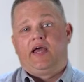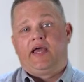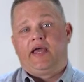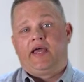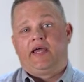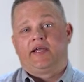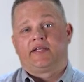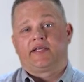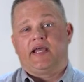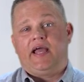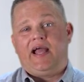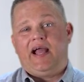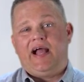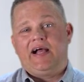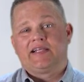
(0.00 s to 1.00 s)
And
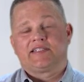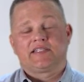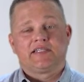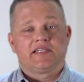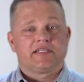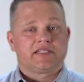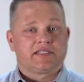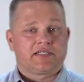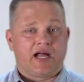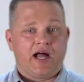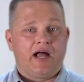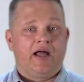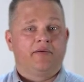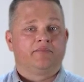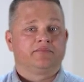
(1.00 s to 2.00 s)
as this
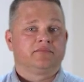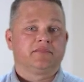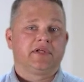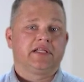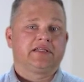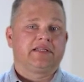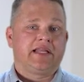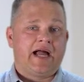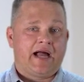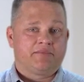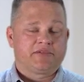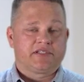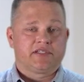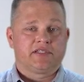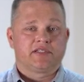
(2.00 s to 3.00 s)
time
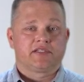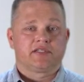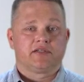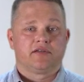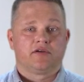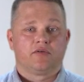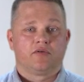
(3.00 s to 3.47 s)
elapses,